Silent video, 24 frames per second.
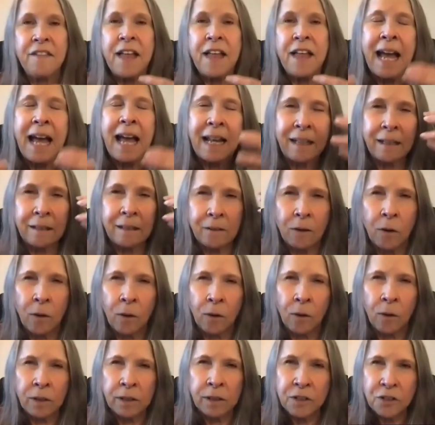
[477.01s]
that
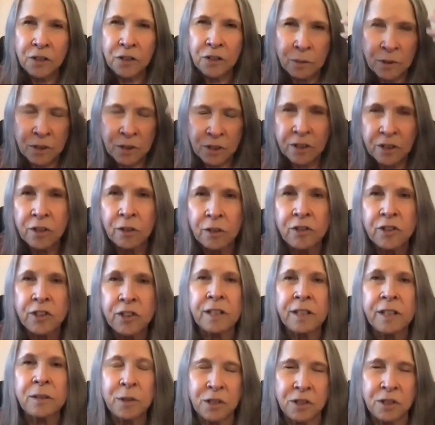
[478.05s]
whole issue is
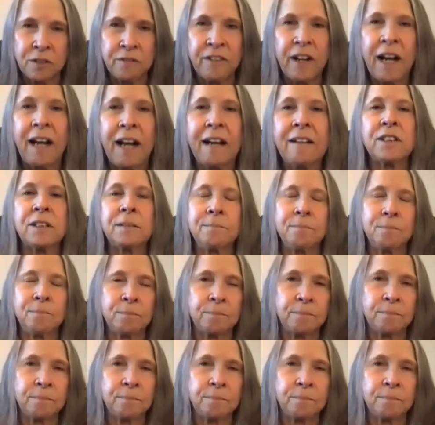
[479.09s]
associated with survival.